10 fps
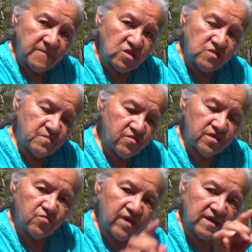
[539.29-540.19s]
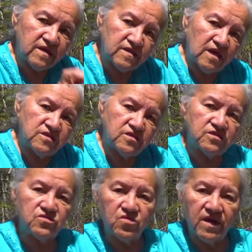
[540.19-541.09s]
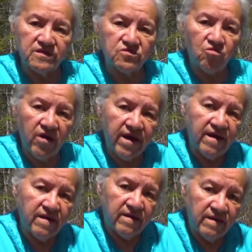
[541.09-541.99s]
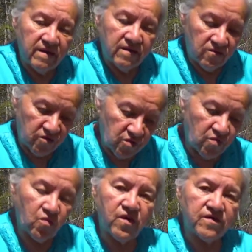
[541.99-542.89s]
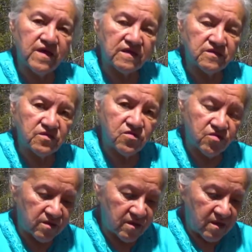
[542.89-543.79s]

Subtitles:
The spirit recognizes you as kwe when you wear that skirt.